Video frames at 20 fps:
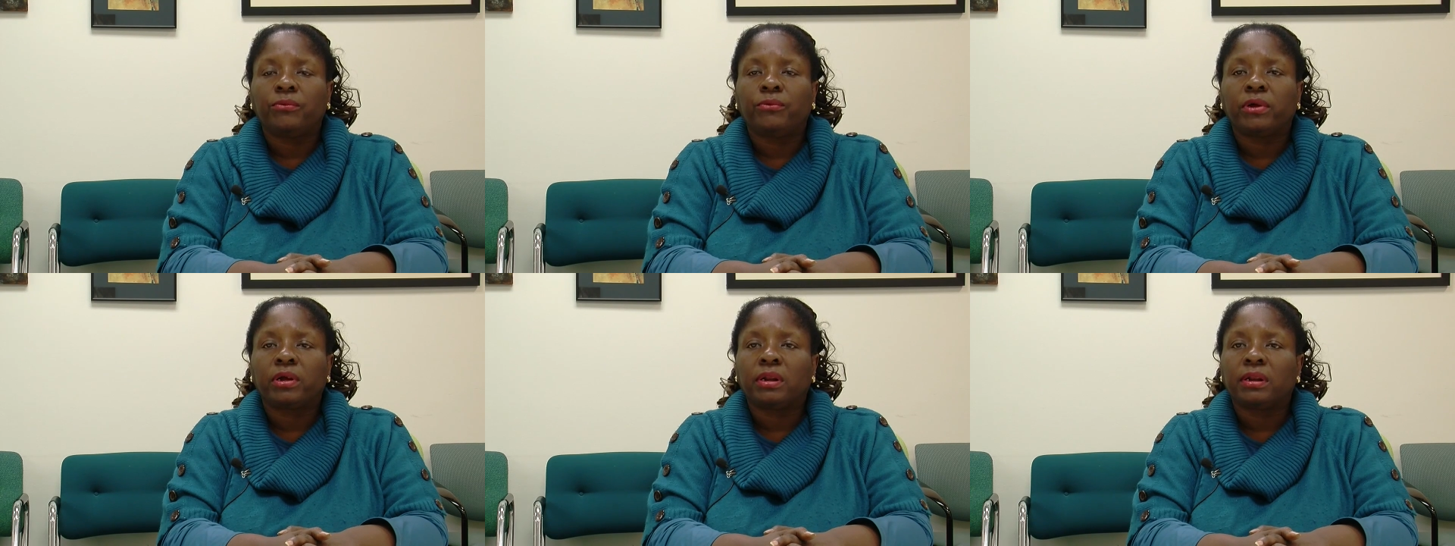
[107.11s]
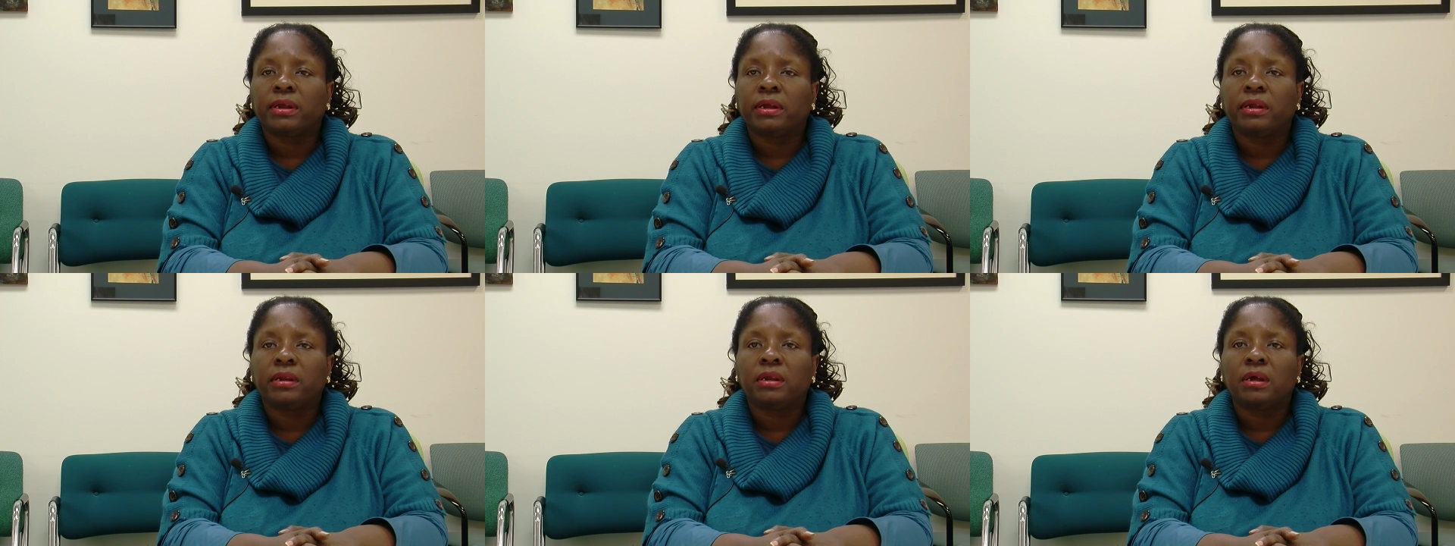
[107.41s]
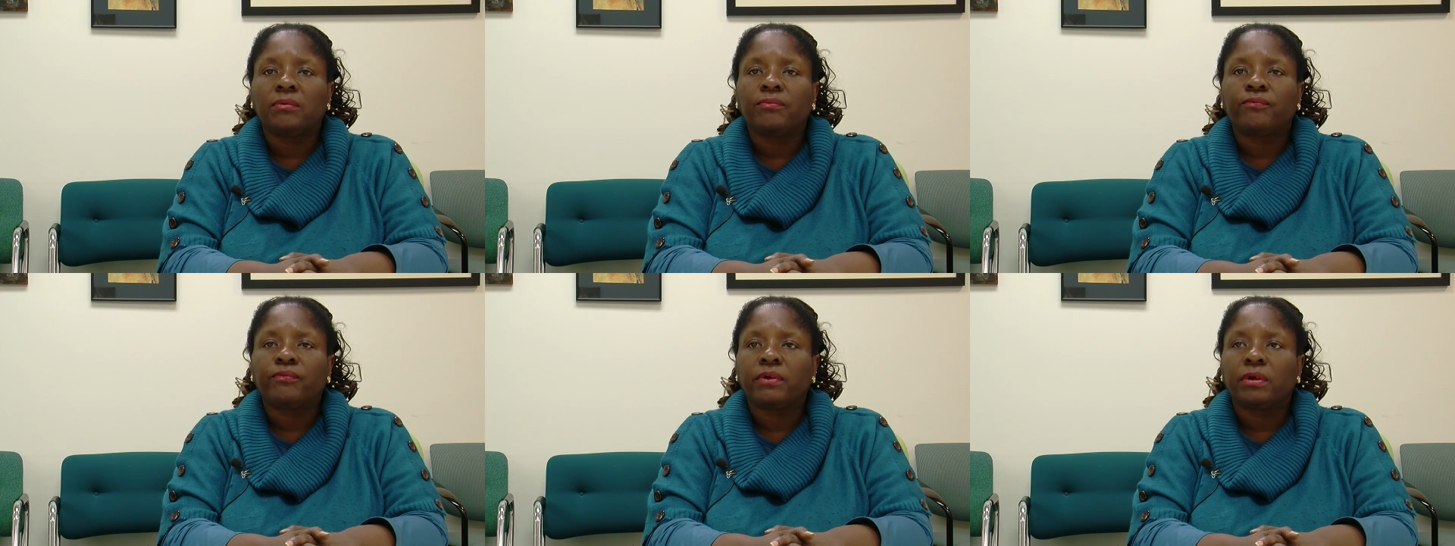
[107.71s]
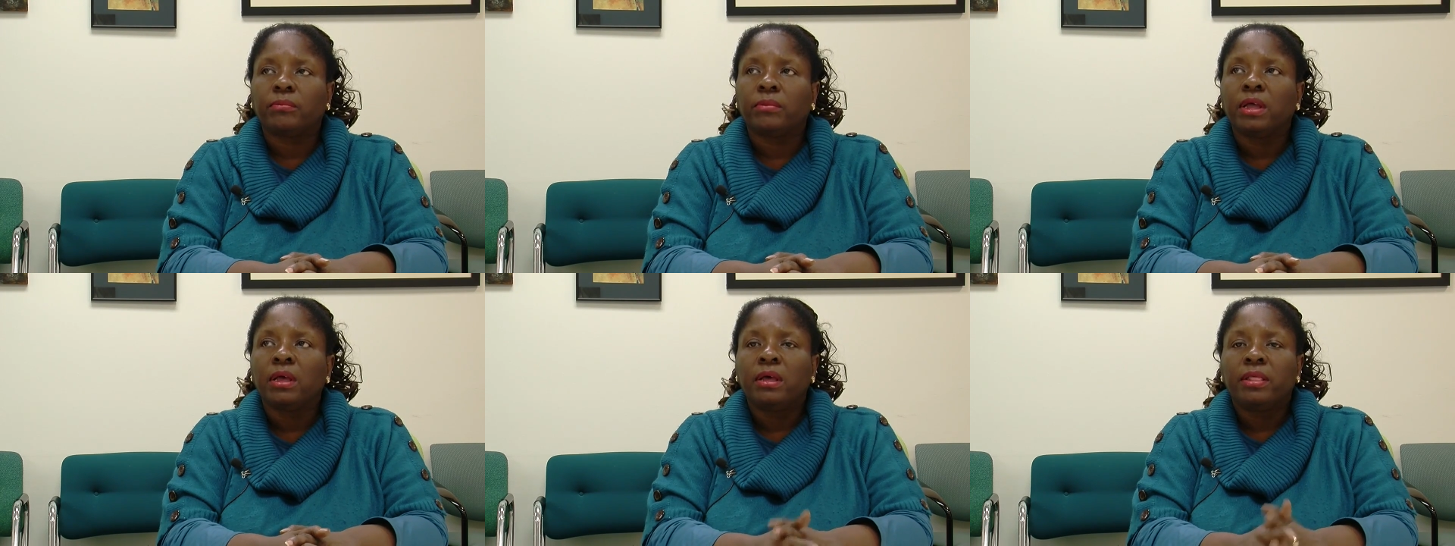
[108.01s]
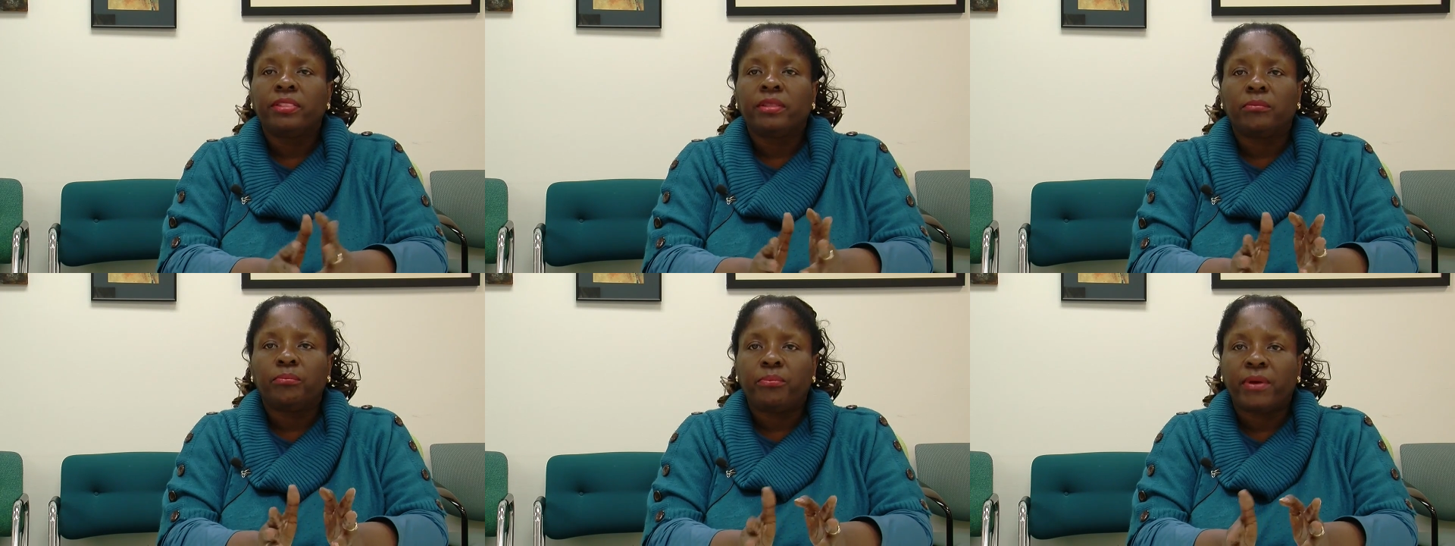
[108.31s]
We cleaned up from
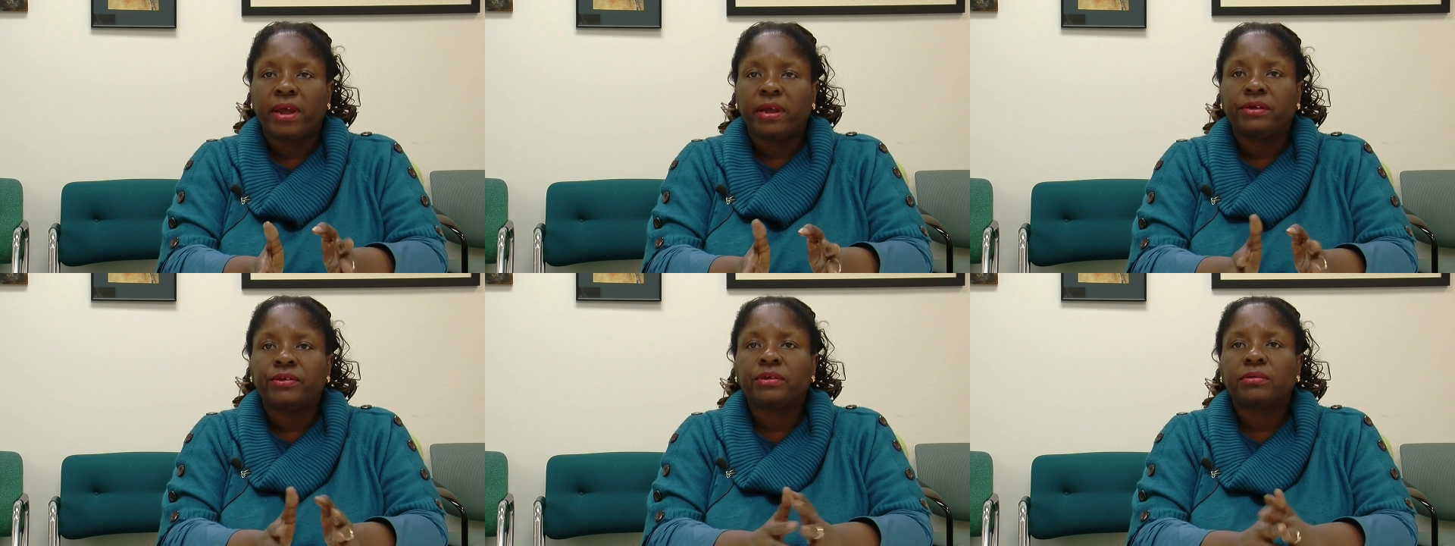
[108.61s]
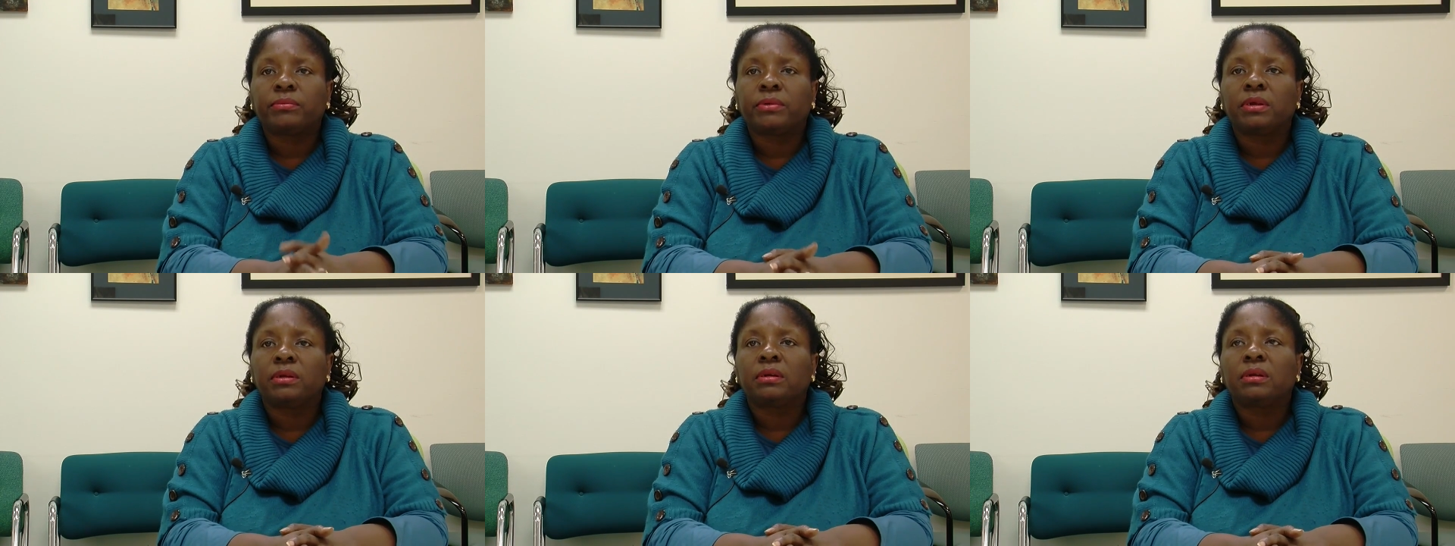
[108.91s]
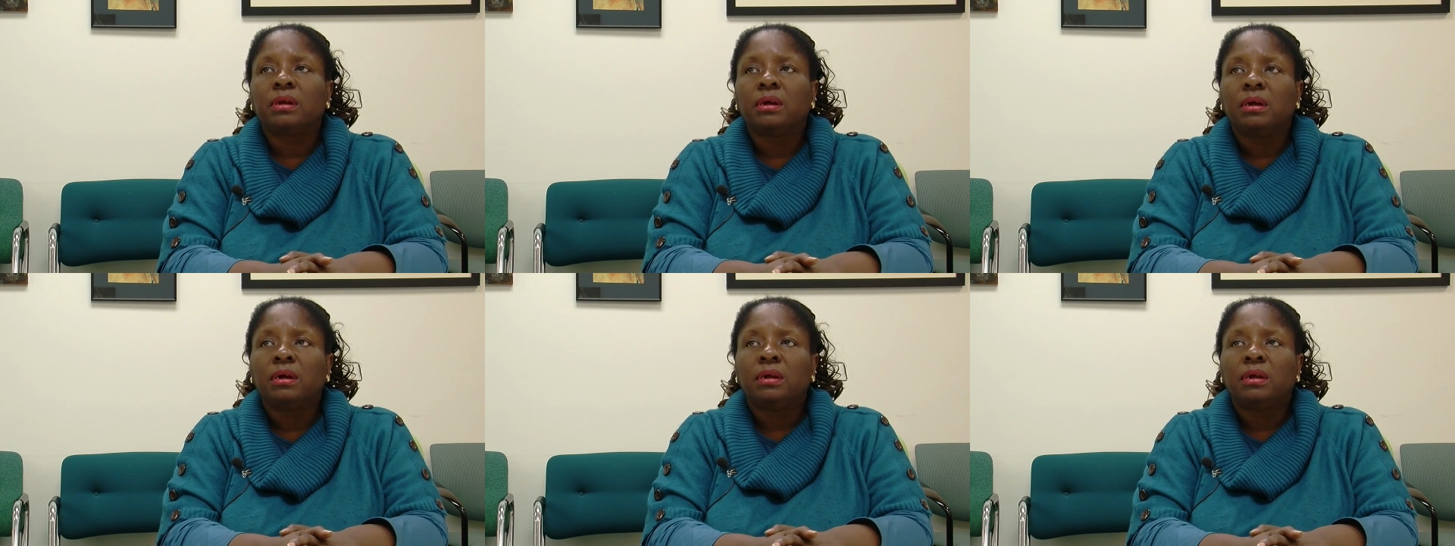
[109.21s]
the basement